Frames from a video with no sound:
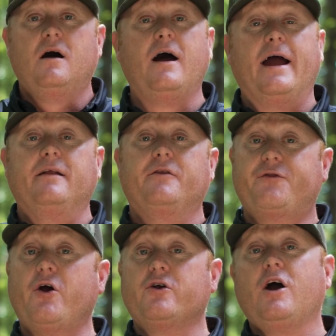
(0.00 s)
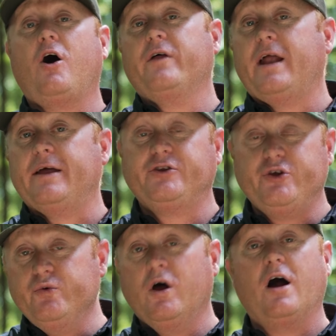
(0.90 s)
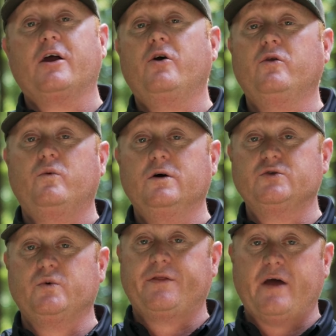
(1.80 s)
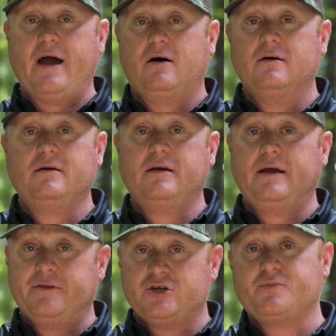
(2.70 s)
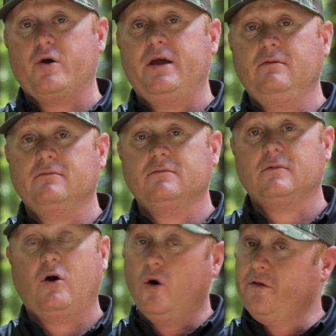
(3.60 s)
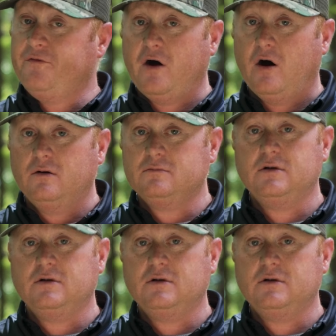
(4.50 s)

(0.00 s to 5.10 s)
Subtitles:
All right, the third call that I do not go to the woods without in the spring or the fall